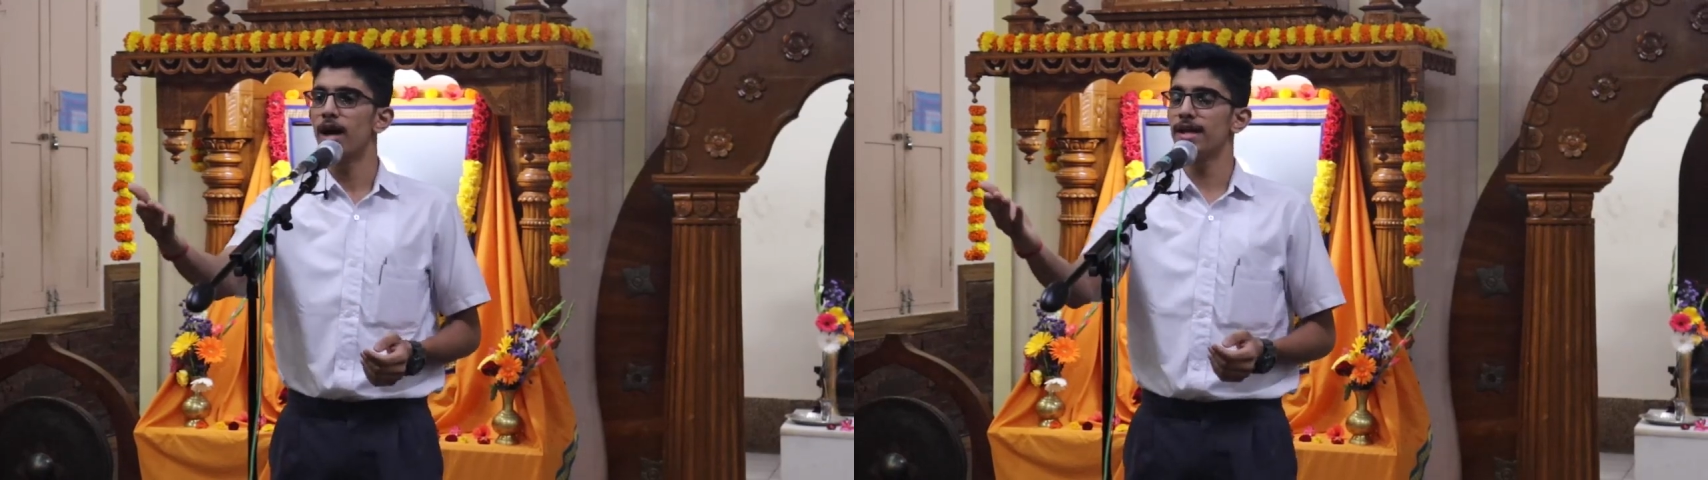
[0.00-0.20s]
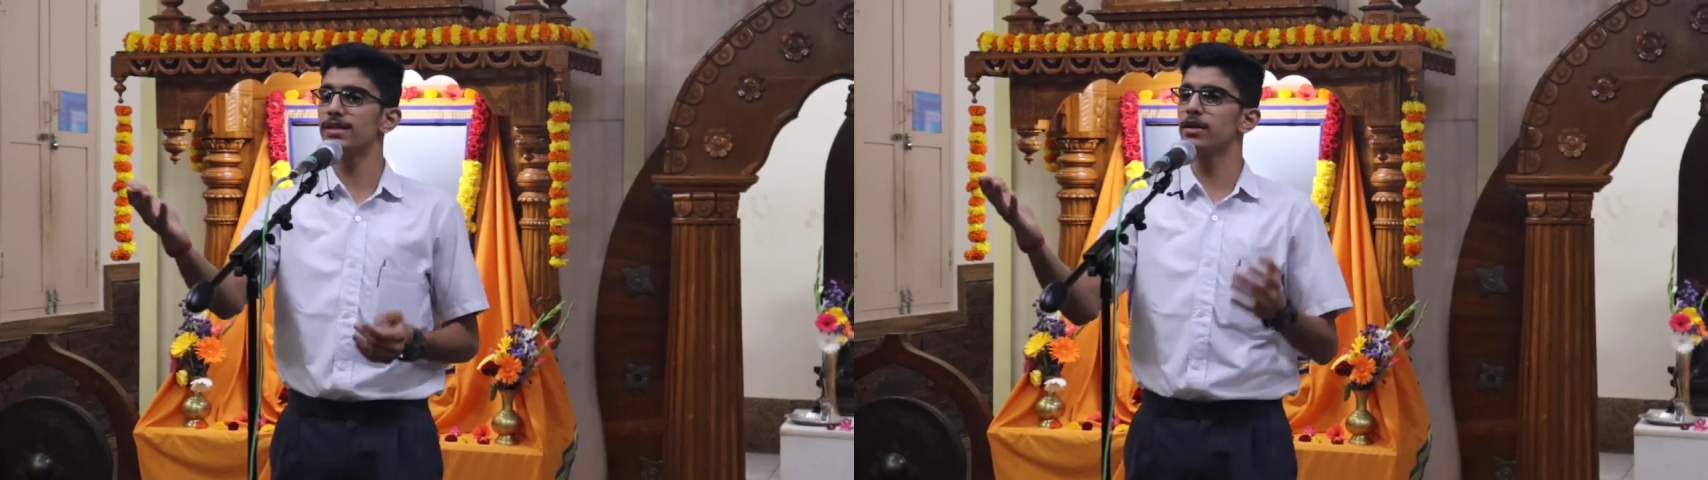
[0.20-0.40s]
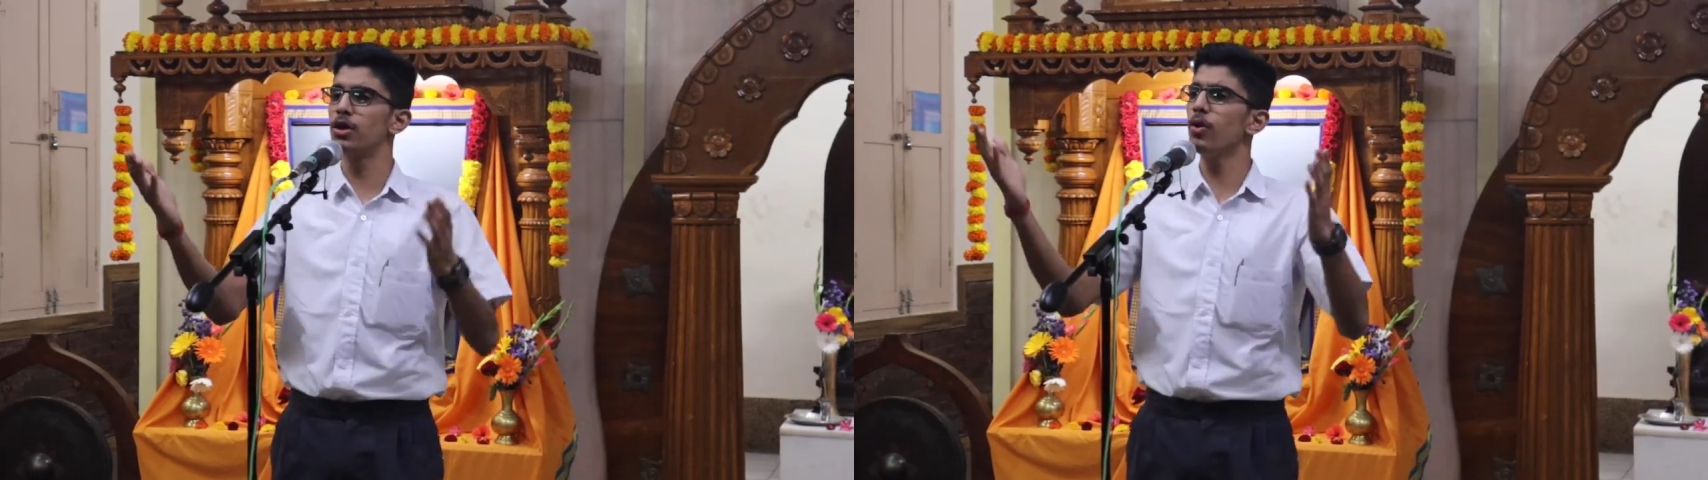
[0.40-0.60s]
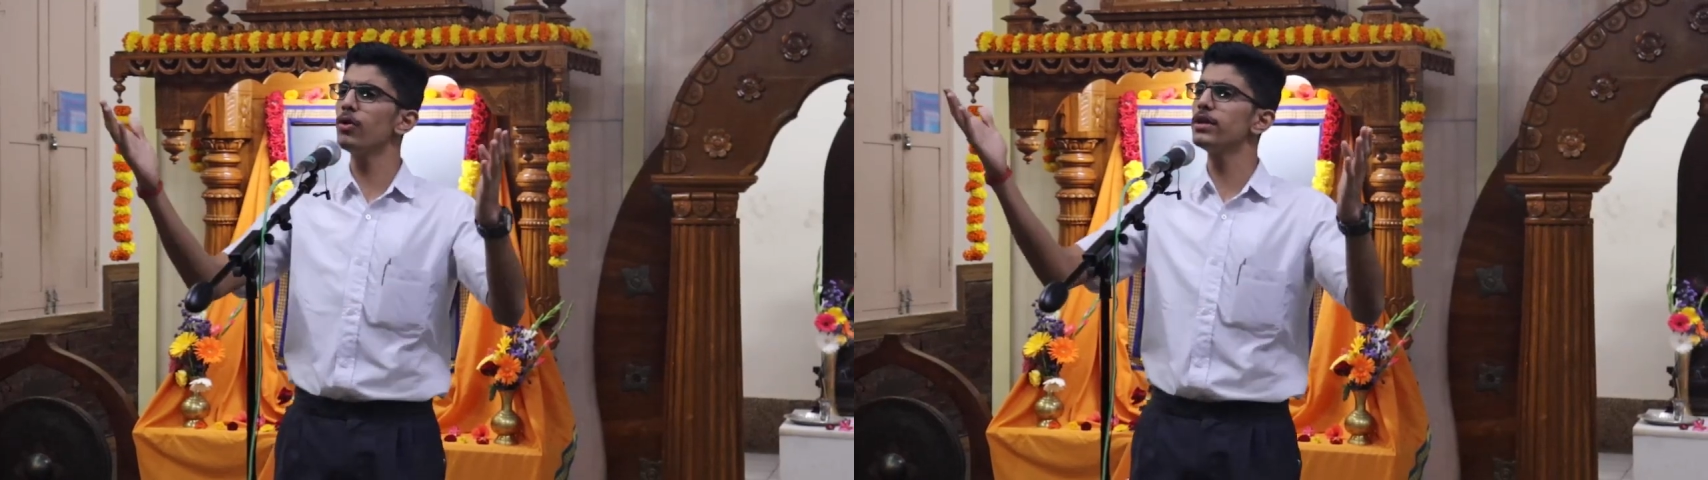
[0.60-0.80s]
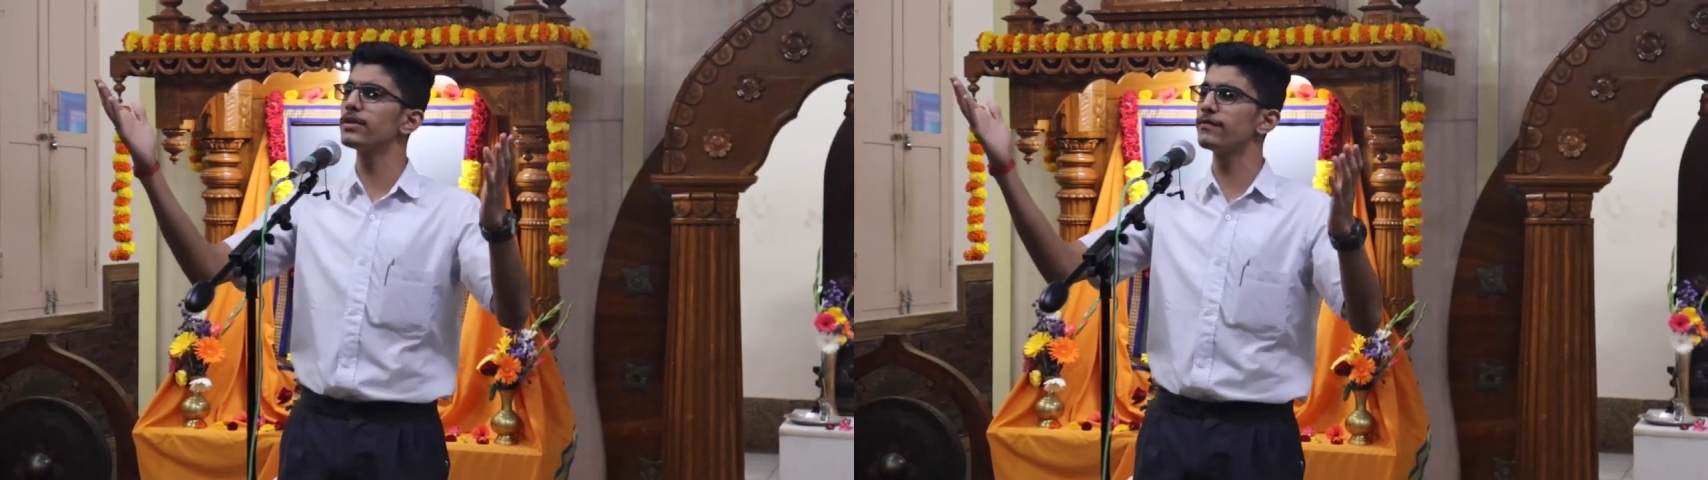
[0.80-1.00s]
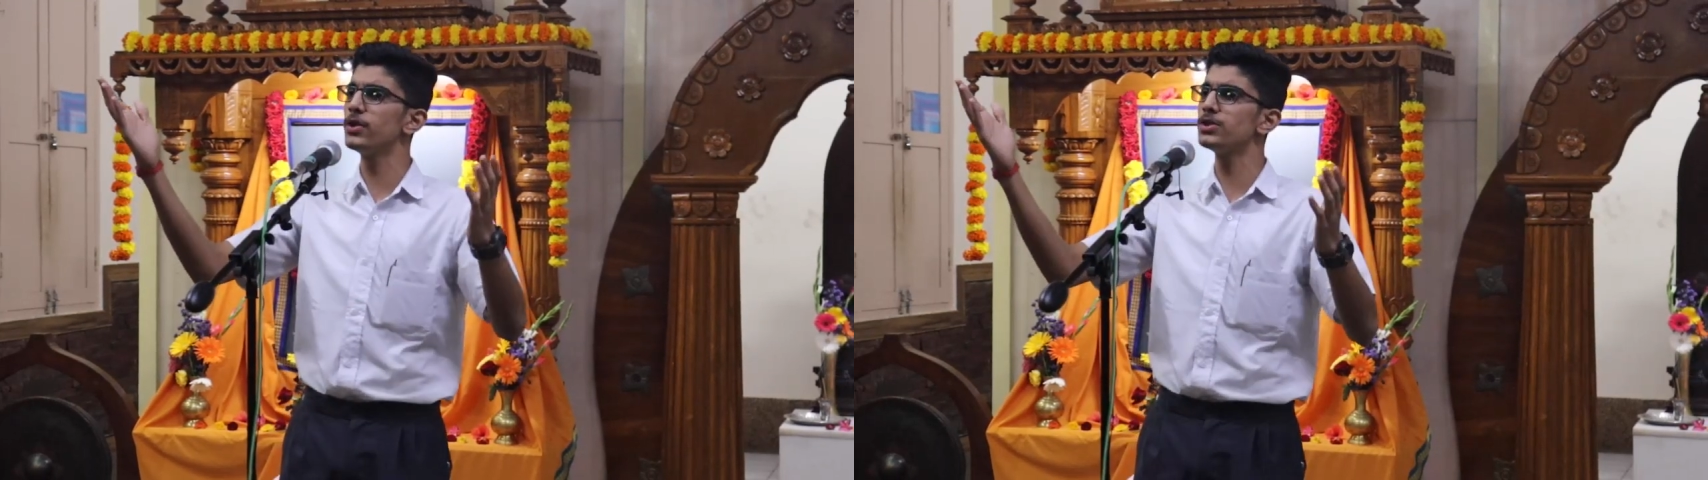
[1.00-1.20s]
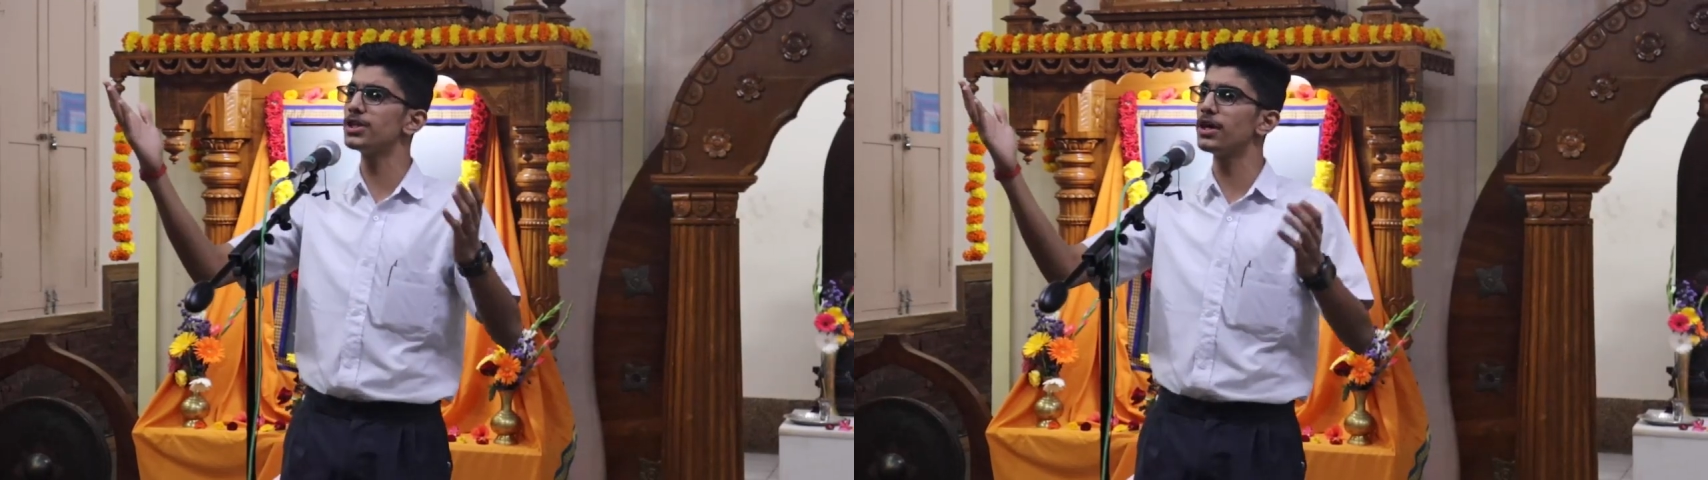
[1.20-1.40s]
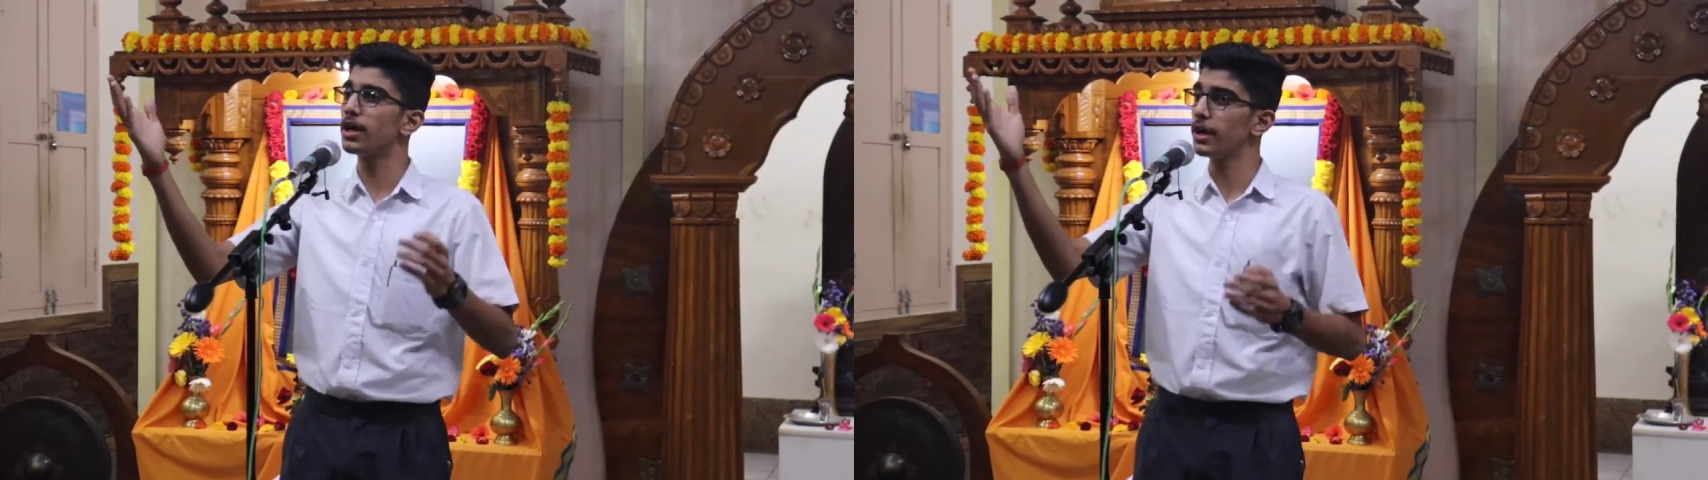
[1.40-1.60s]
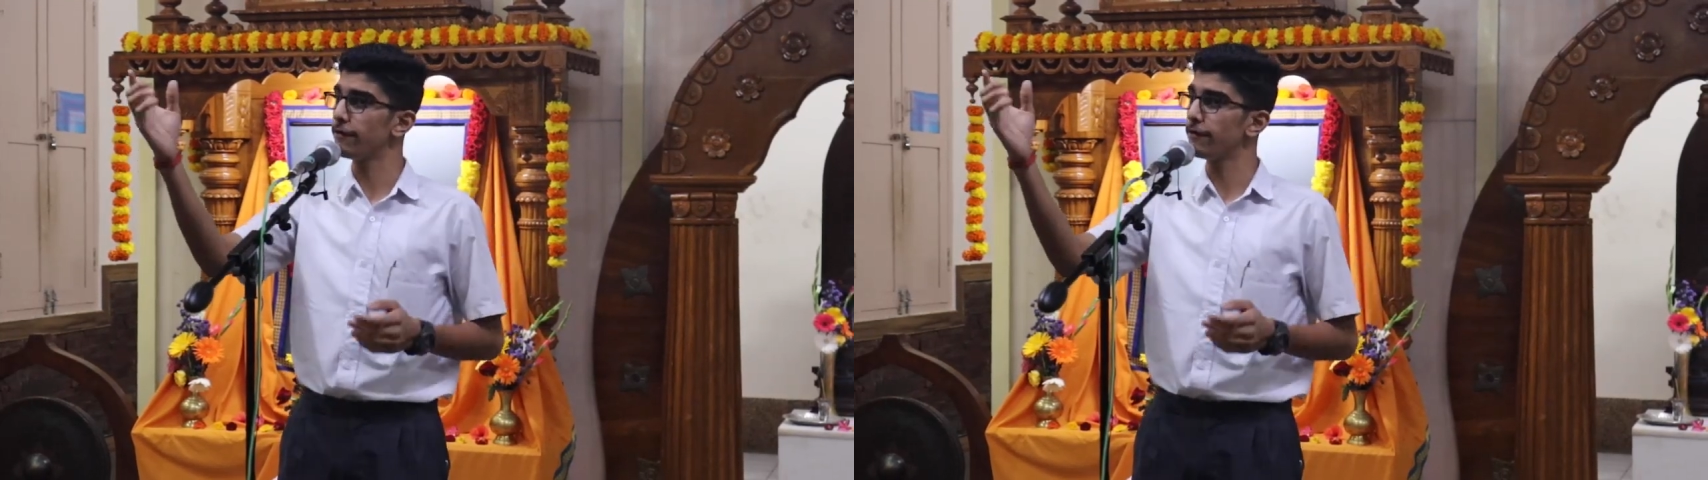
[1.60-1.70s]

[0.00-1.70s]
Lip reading: has a glorious future